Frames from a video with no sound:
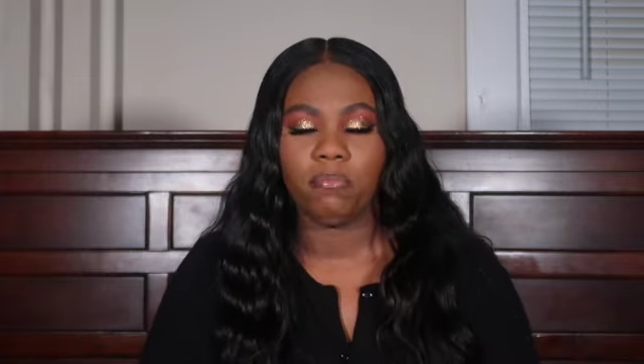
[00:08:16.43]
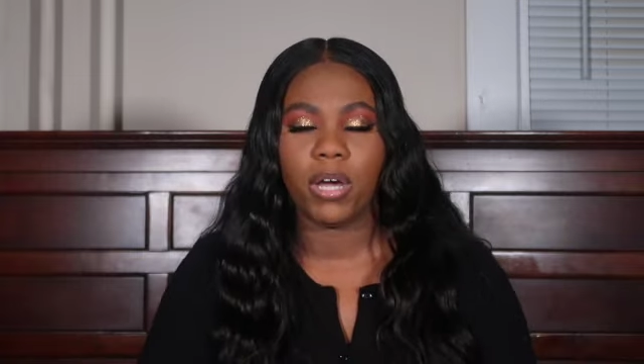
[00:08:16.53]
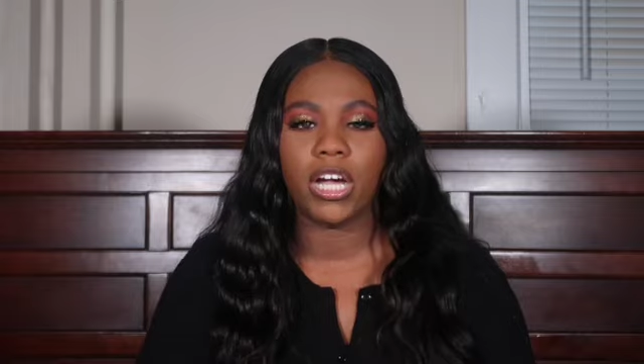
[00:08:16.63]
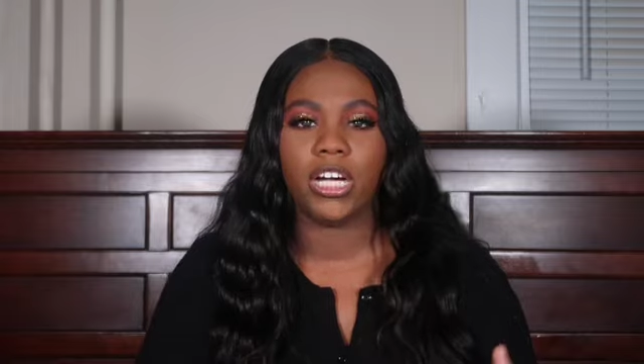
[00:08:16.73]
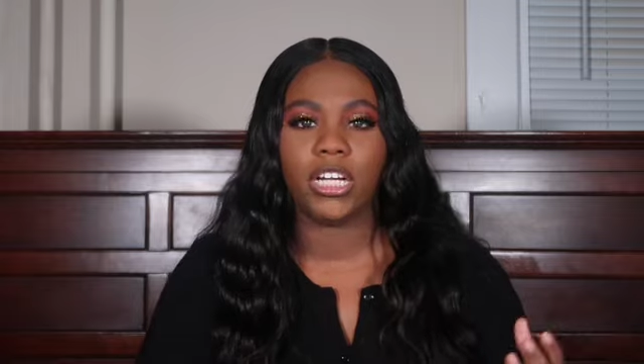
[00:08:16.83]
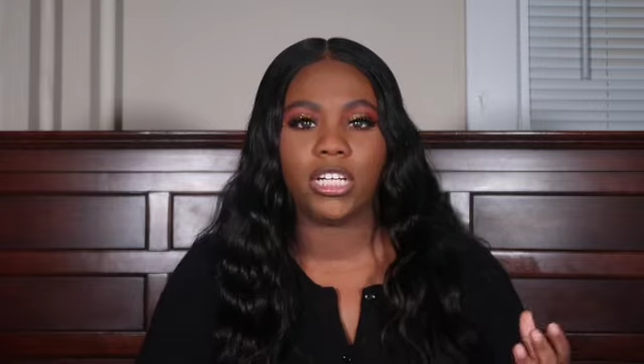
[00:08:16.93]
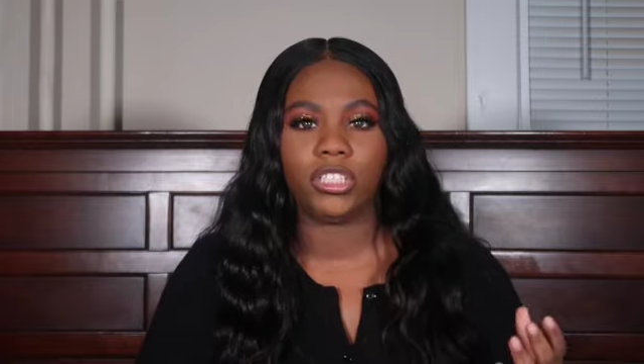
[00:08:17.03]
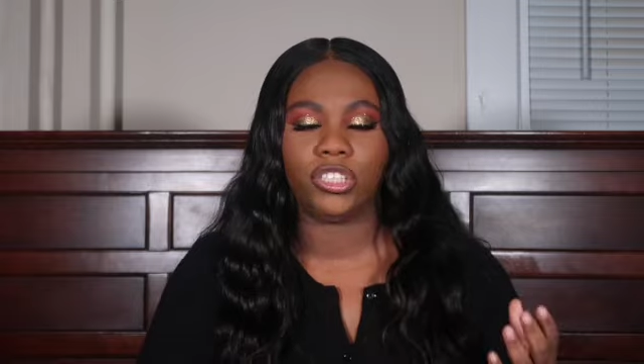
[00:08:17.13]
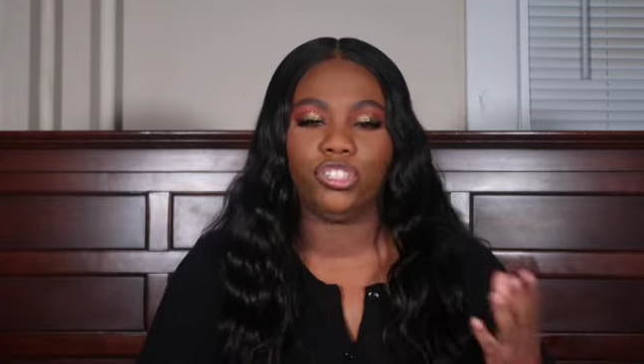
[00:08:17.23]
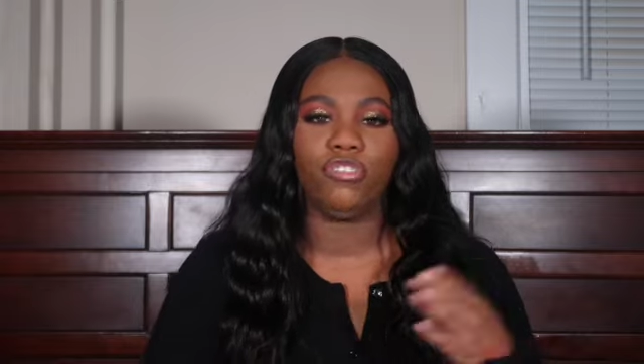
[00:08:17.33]

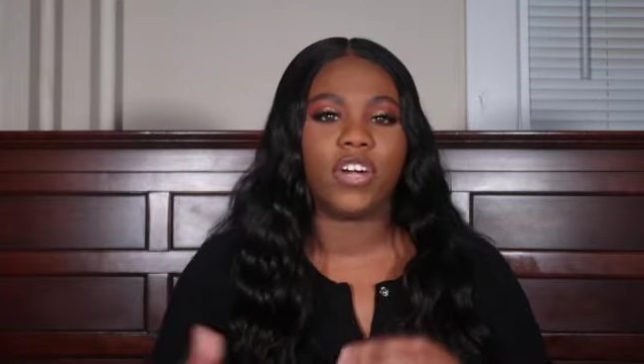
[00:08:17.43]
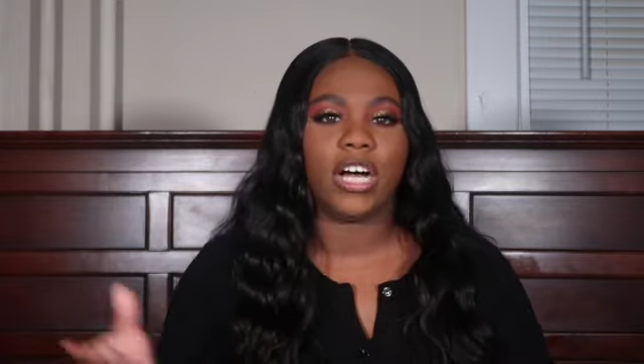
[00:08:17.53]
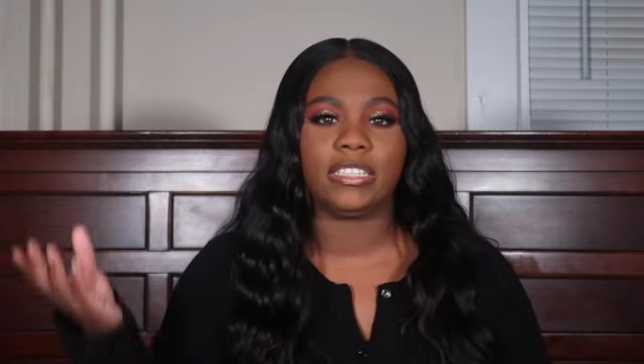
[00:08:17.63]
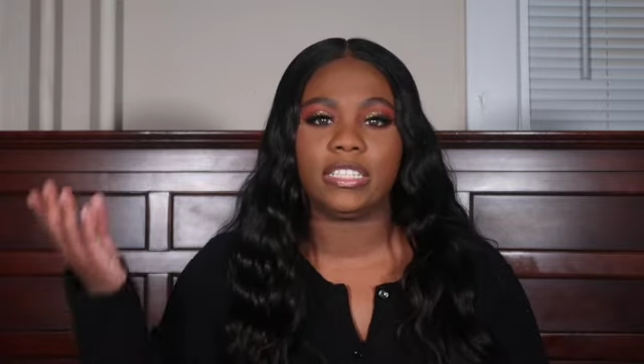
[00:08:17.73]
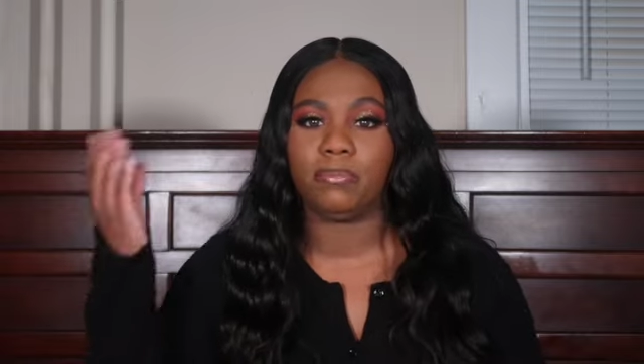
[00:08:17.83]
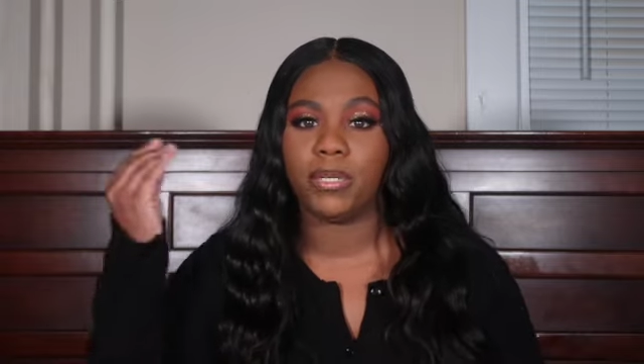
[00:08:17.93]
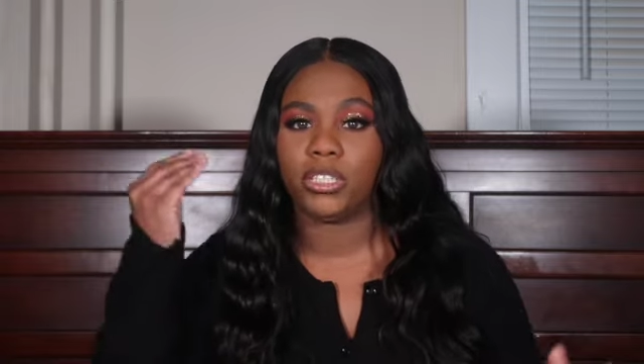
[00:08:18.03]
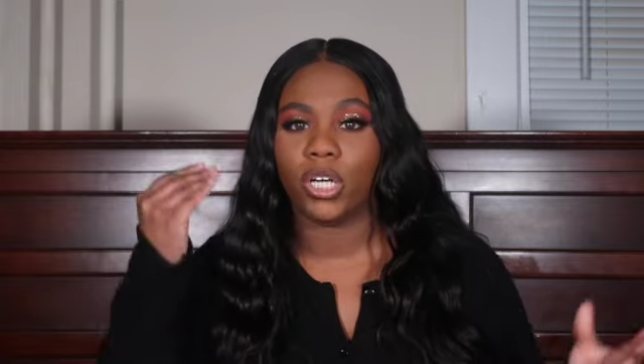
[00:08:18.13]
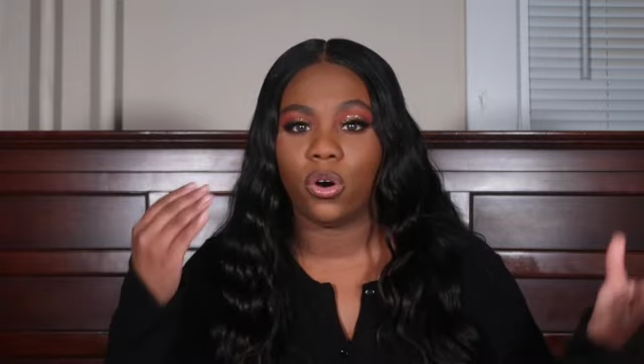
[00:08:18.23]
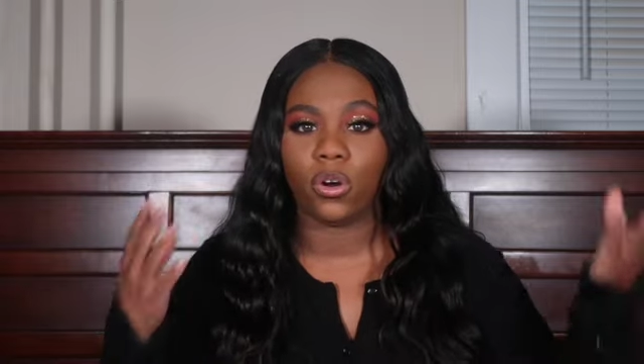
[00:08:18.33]
because you've constantly been
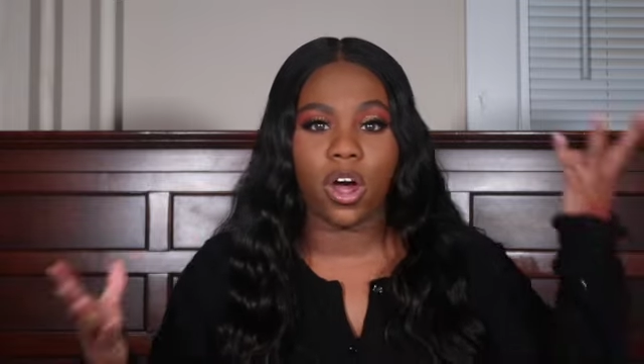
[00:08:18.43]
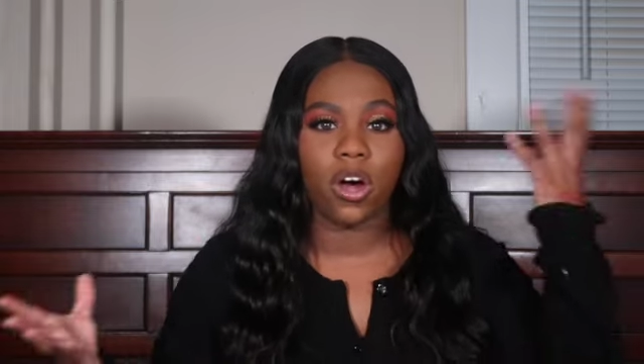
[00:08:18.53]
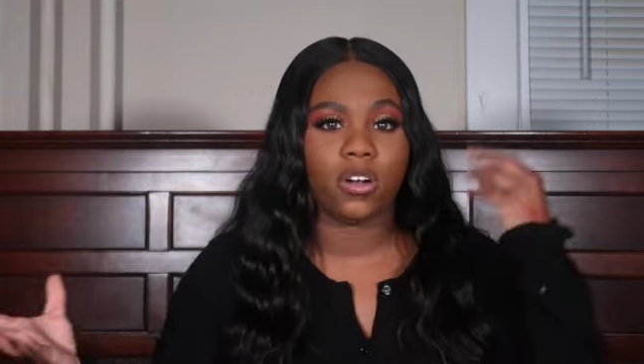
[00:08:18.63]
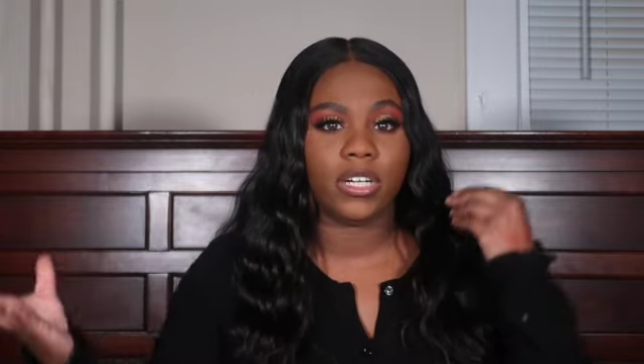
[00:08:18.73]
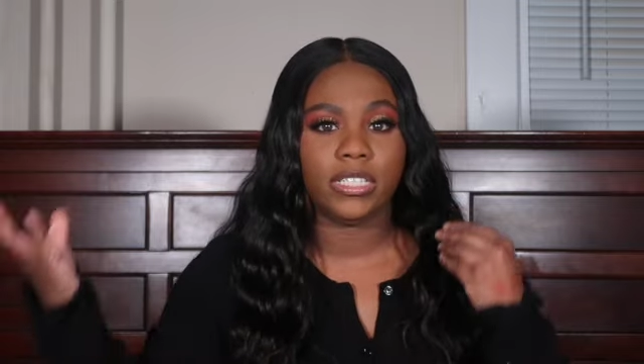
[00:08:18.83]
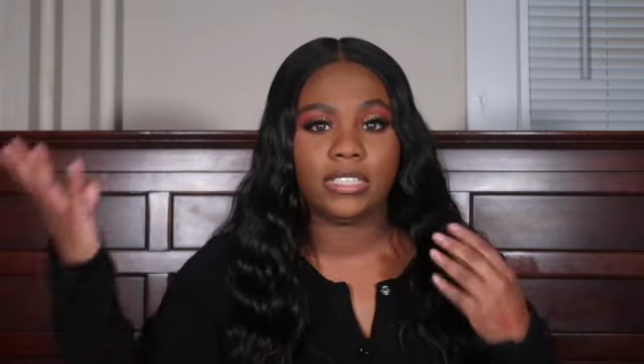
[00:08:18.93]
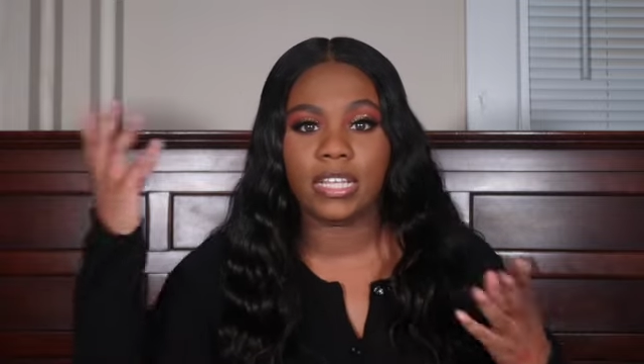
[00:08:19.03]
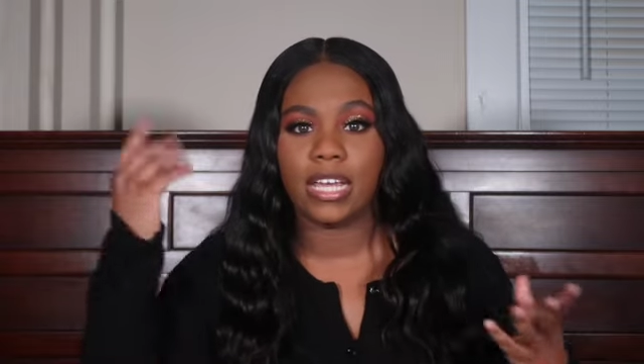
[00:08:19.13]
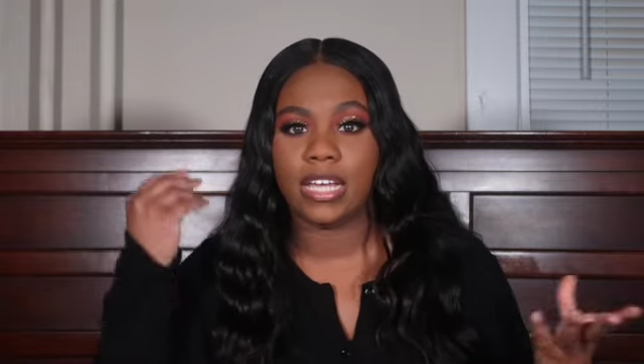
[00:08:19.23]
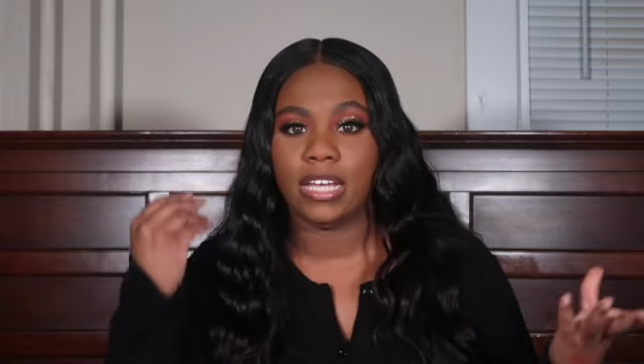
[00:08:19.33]
told all these
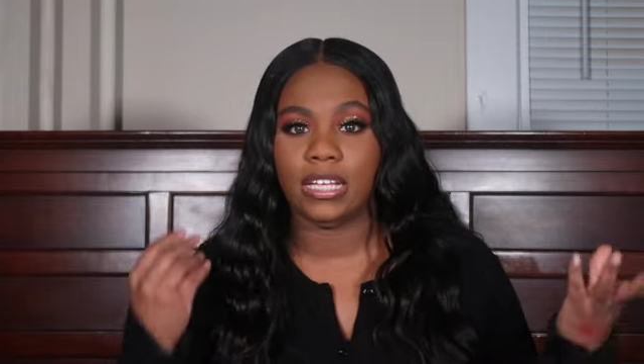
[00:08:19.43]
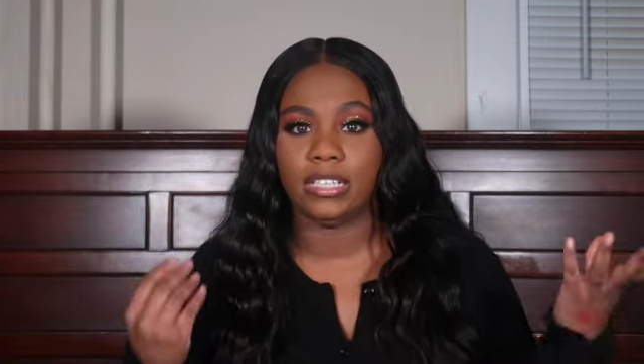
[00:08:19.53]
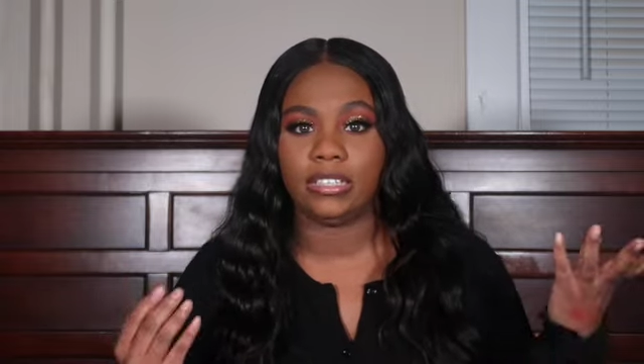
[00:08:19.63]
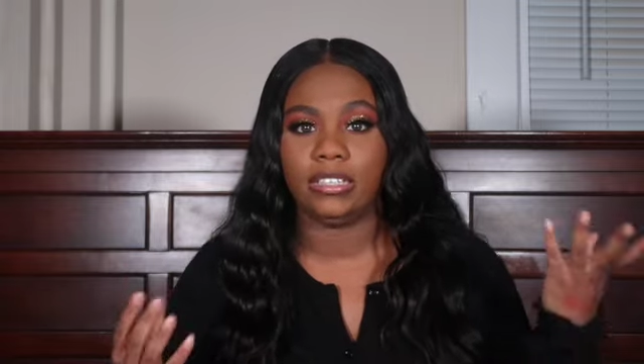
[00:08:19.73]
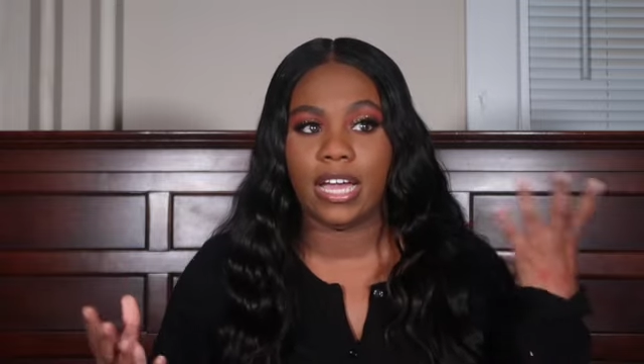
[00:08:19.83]
things